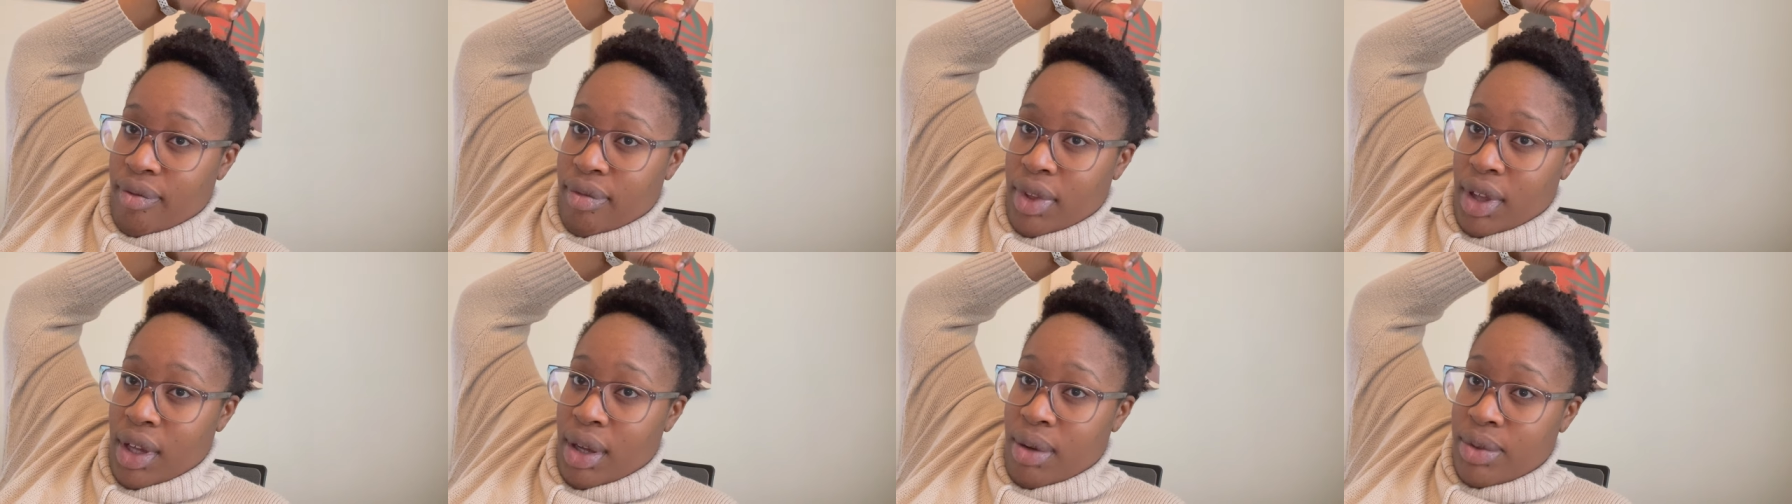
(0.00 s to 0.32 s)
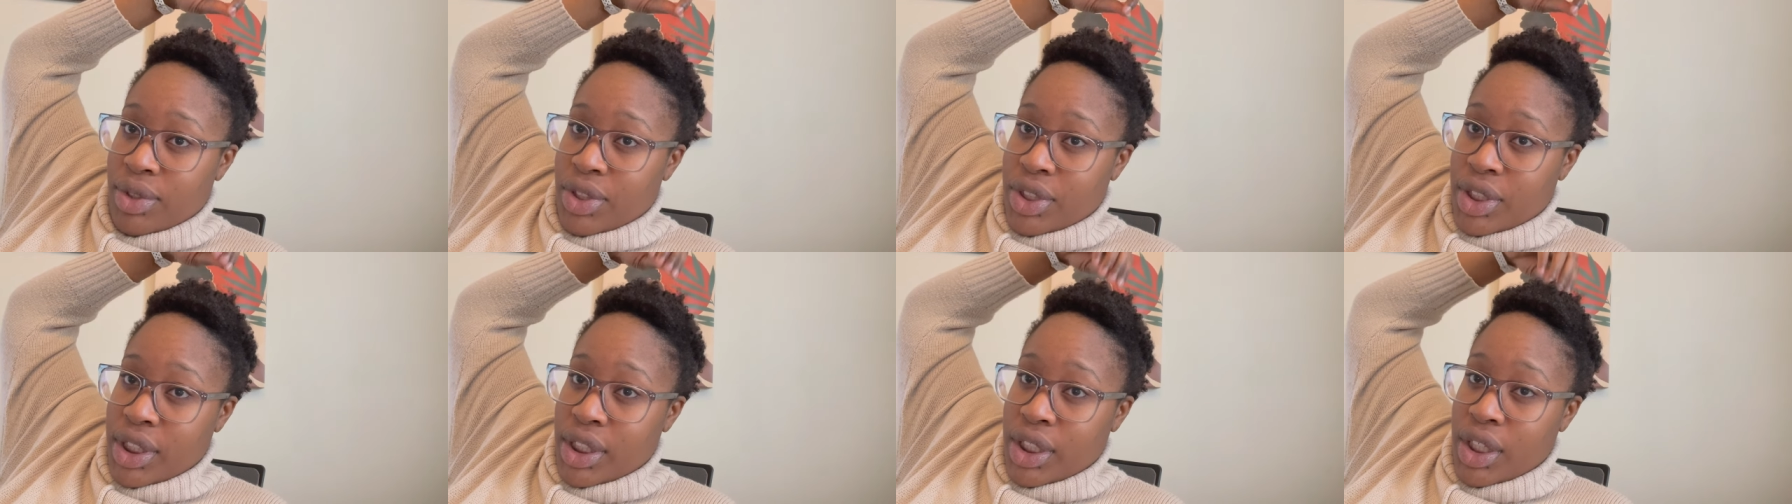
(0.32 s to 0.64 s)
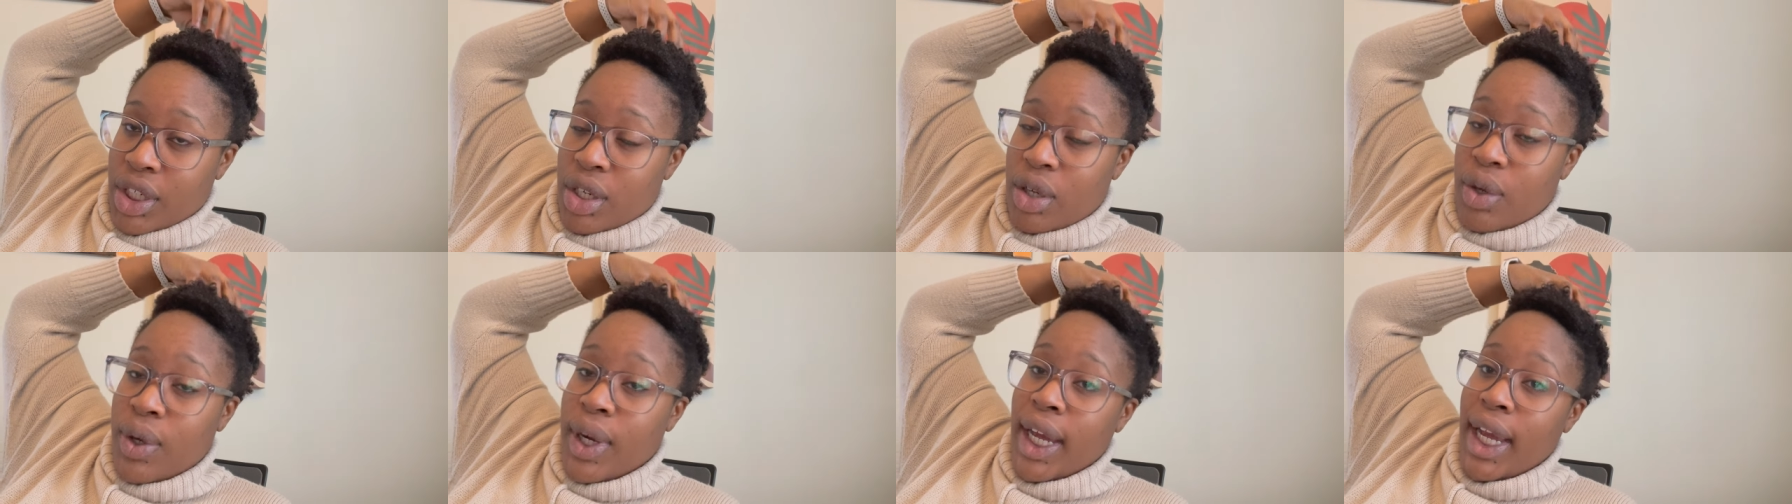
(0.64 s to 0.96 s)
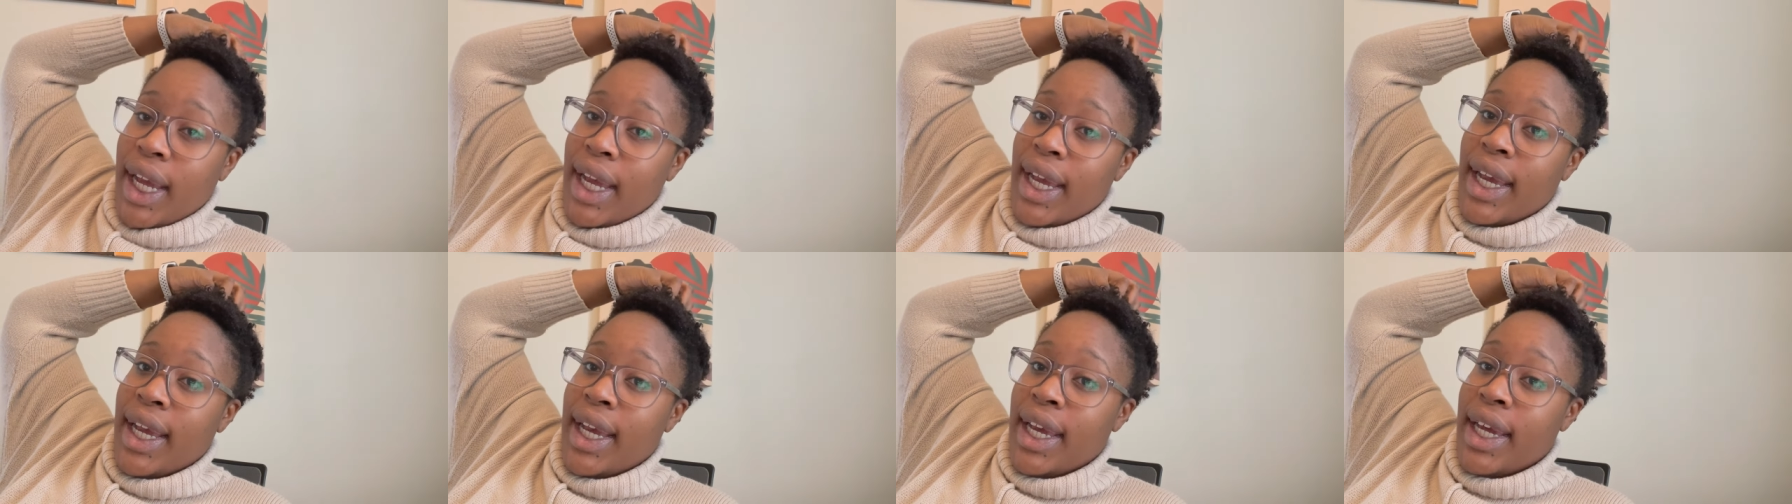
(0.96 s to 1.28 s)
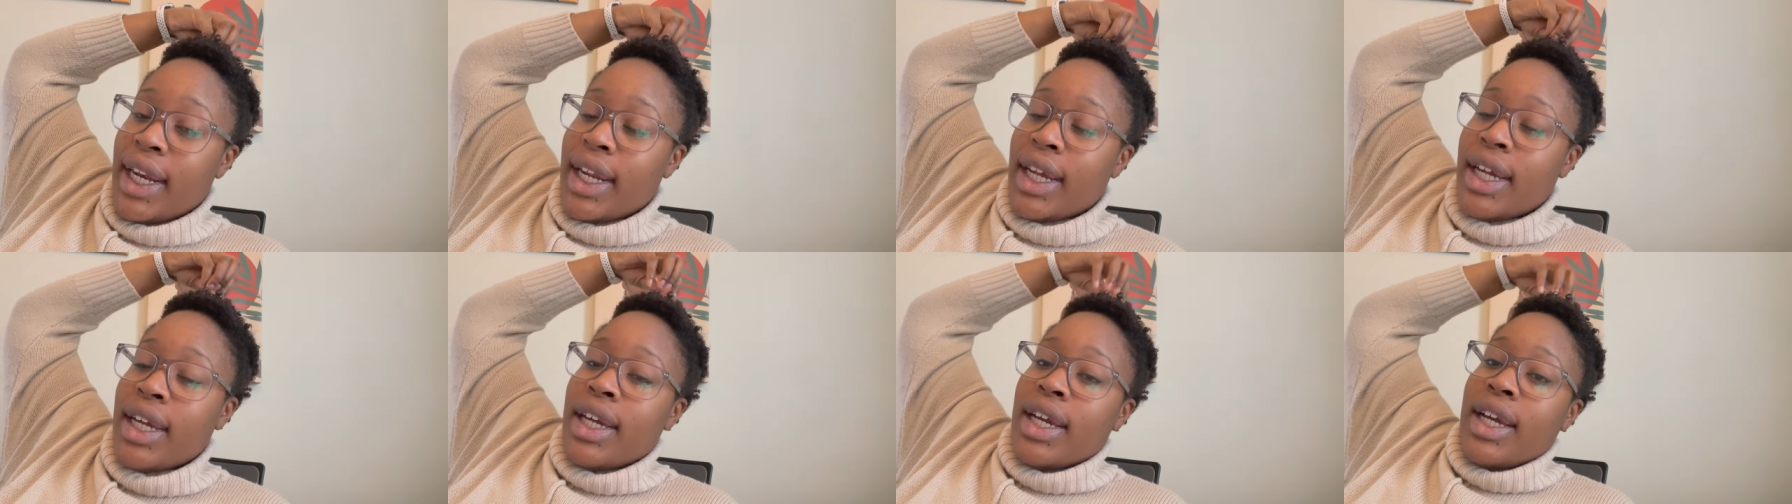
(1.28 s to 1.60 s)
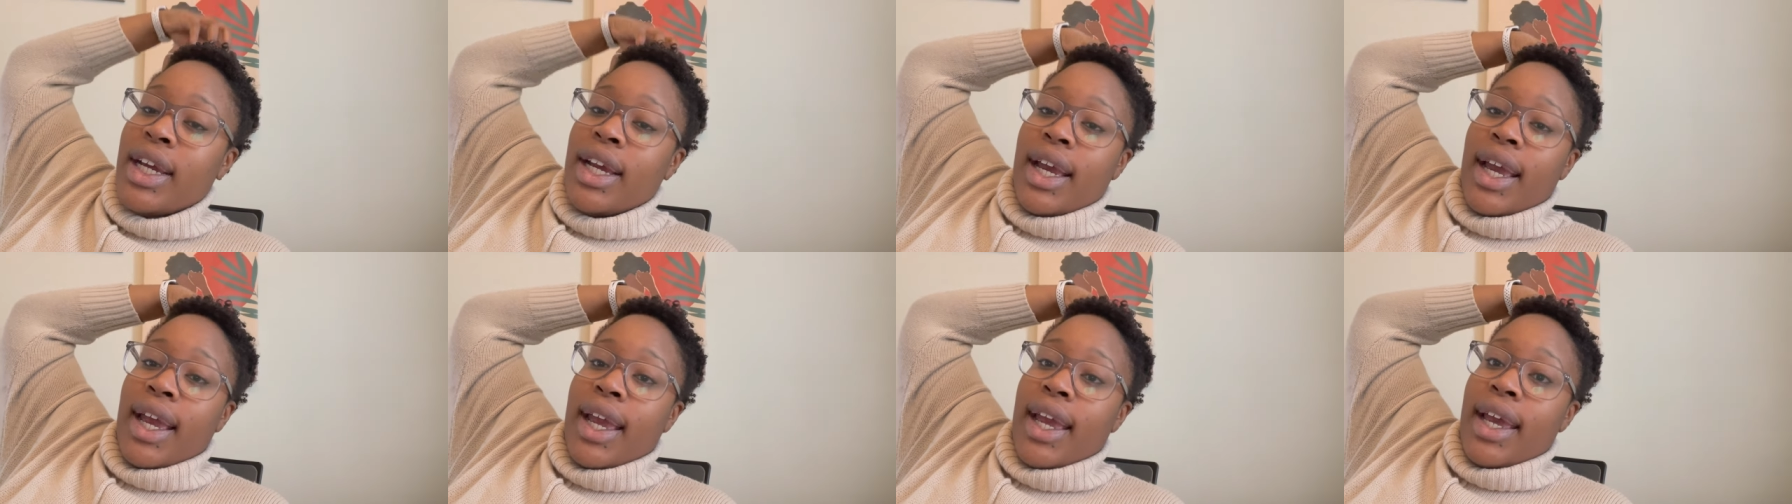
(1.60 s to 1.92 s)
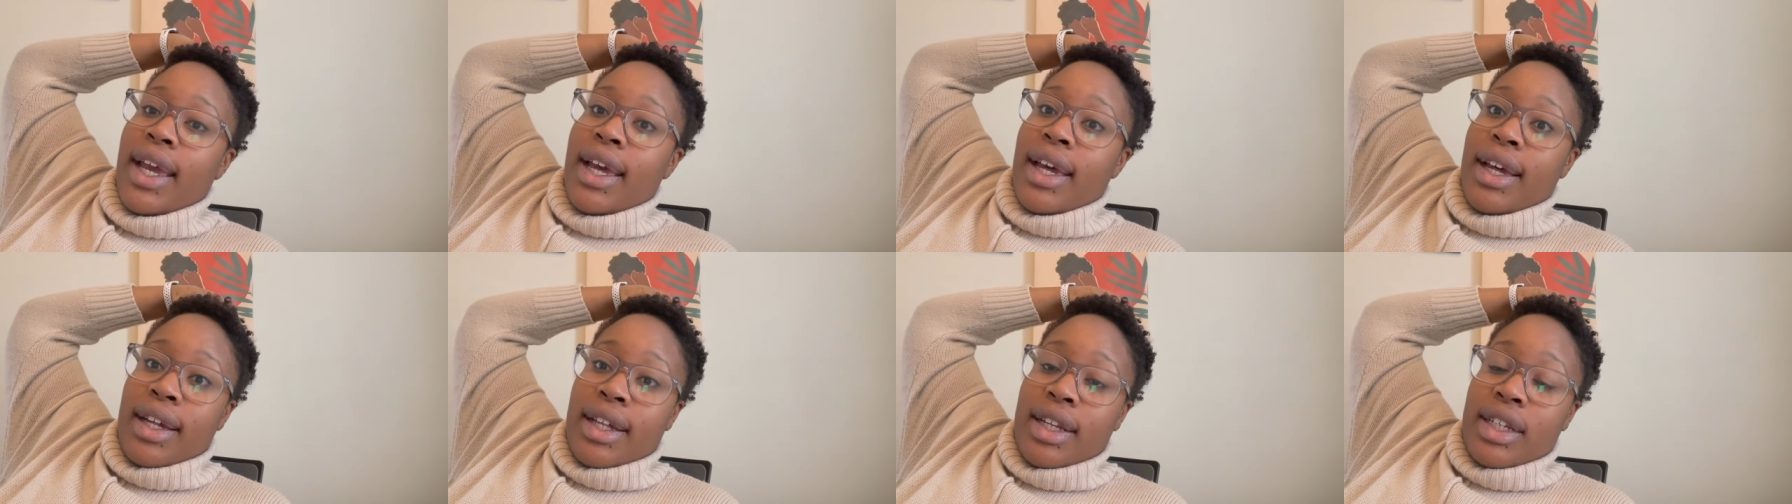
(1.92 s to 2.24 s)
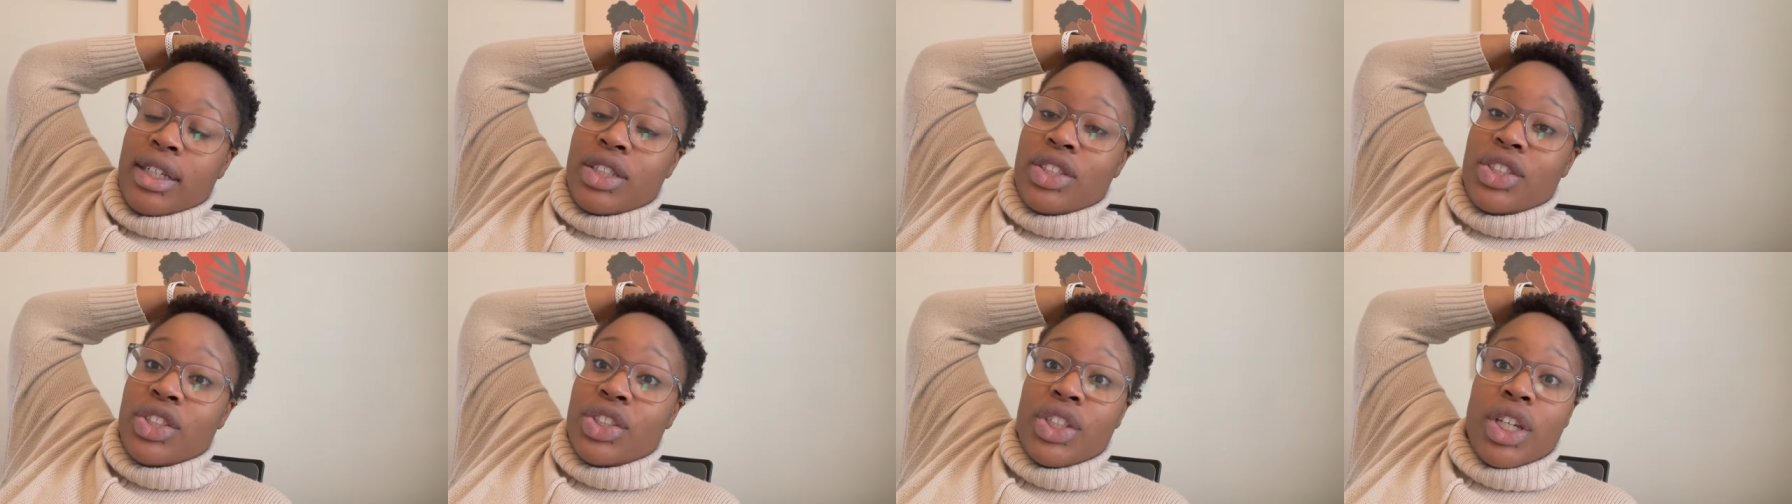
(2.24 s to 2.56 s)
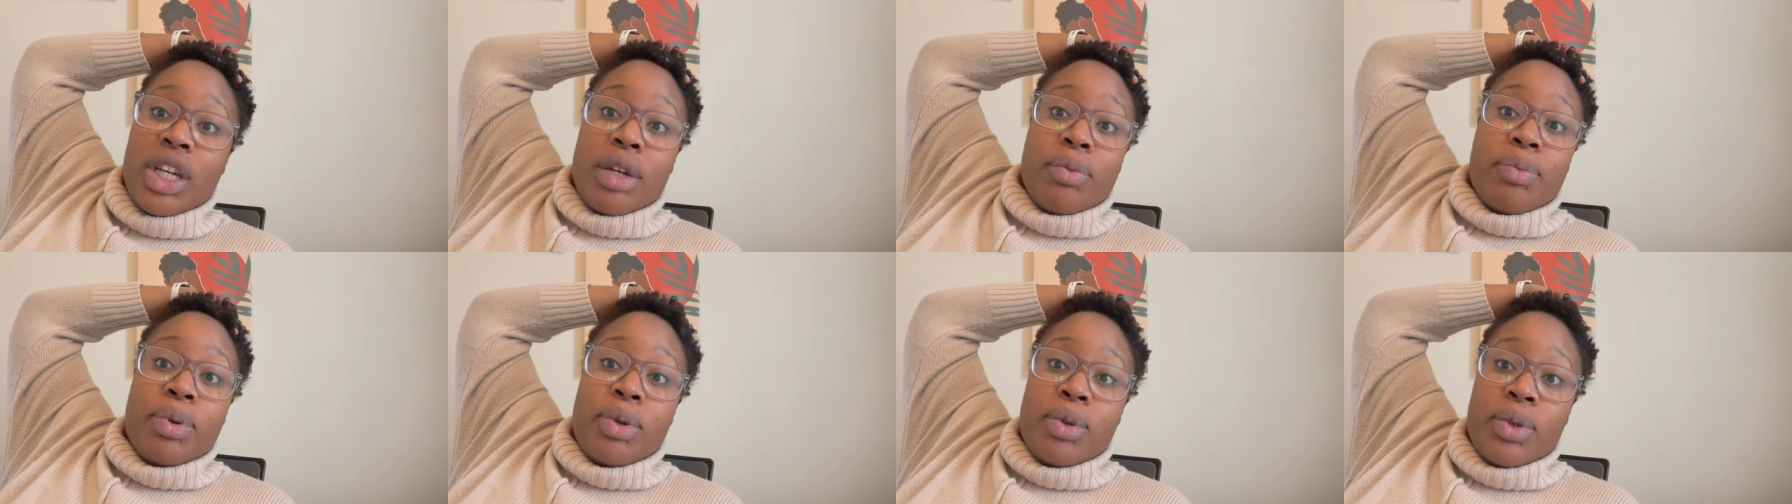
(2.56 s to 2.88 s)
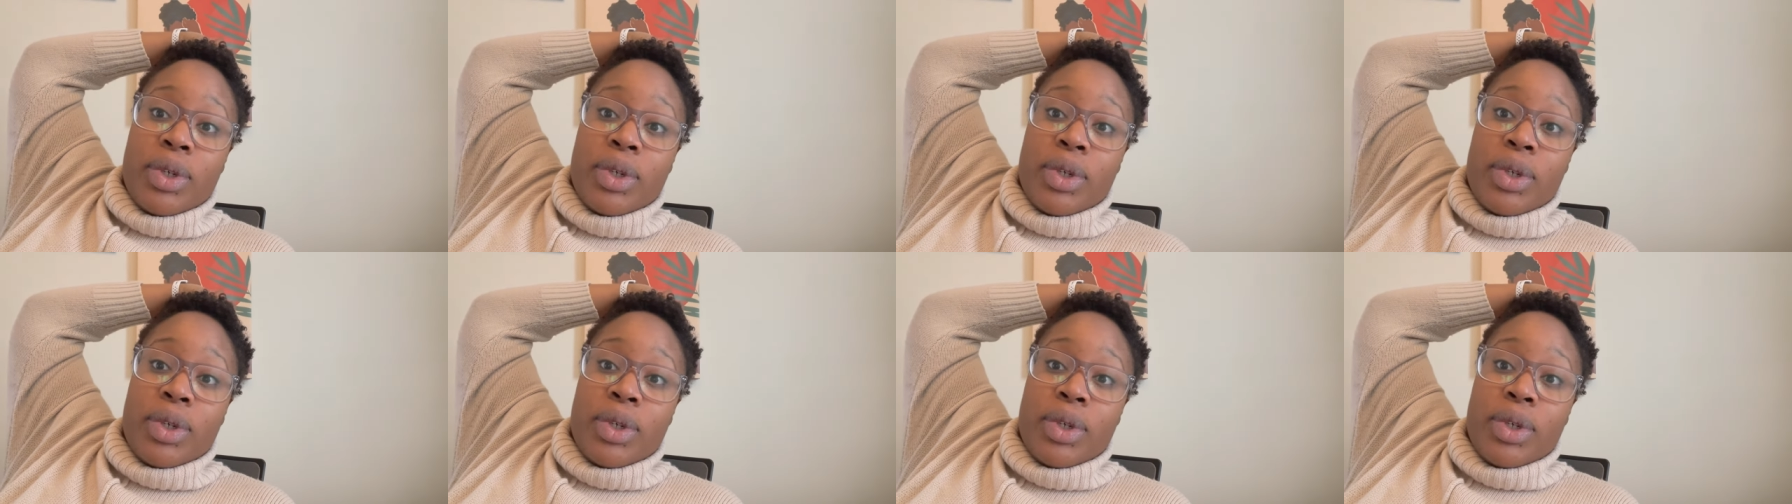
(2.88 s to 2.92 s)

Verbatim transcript: I'm just gonna go ahead and shampoo